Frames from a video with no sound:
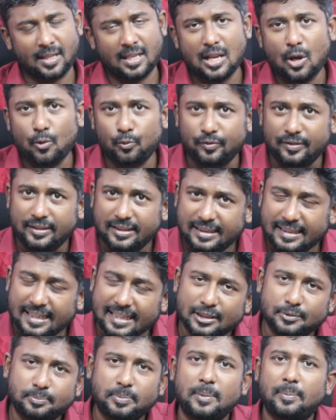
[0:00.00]
Now
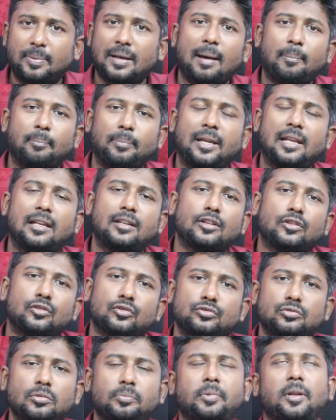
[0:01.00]
these people appealed
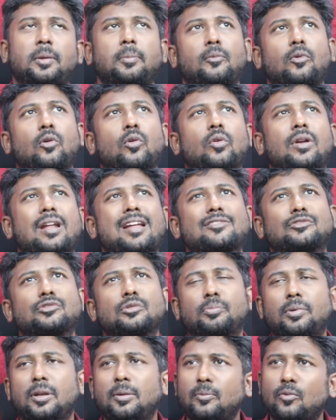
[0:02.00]
to Supreme Court, and
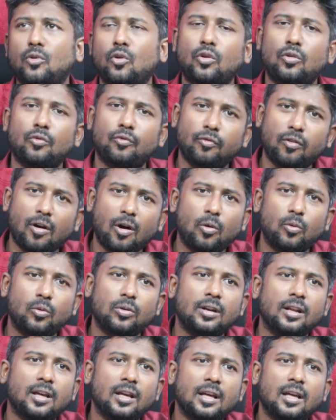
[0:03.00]
Supreme Court
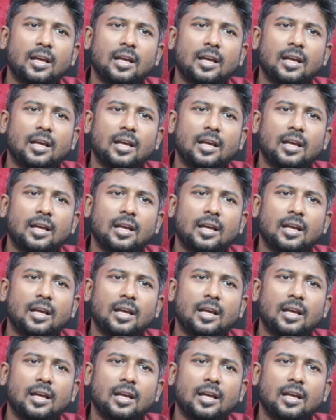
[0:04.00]
found